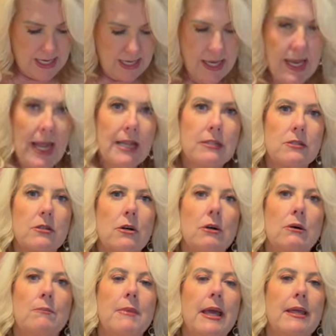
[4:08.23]
Next,
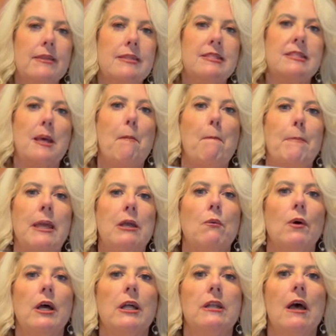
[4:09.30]
oh man, this is a big
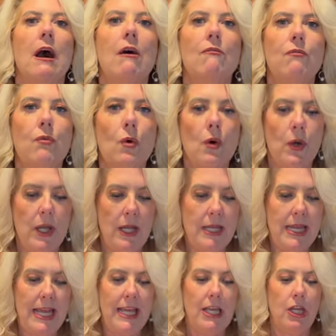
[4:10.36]
one. Avoid
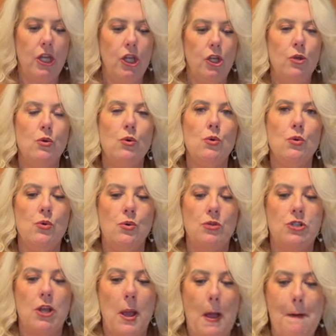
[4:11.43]
a
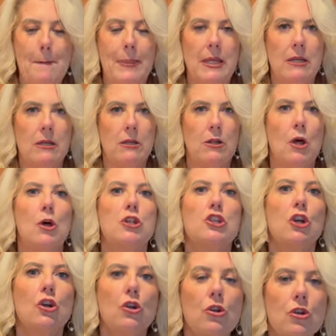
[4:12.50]
huge bill.
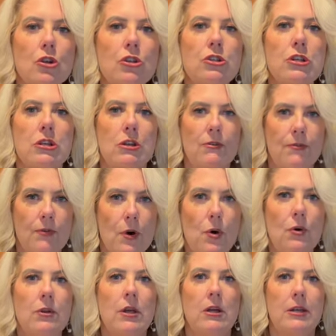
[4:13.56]
Turn your
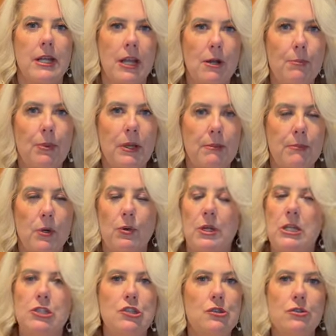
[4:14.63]
phone on airplane mode
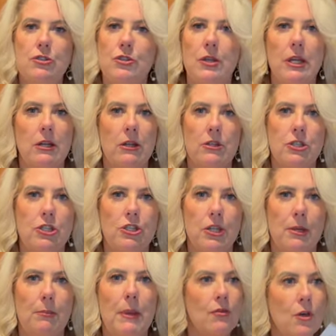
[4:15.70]
as soon as you get on the
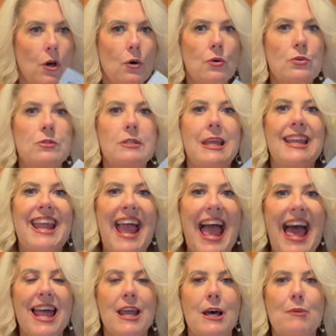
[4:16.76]
ship. Those can
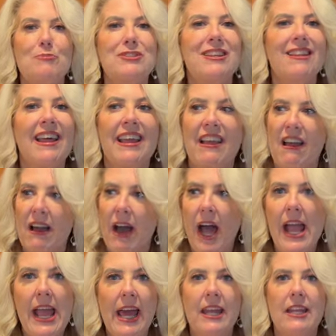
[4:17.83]
add up to like,
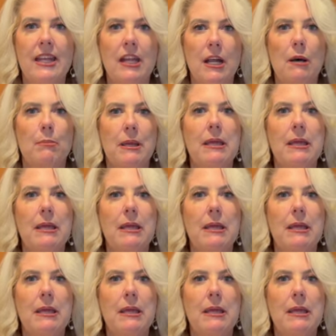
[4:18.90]
I added it up.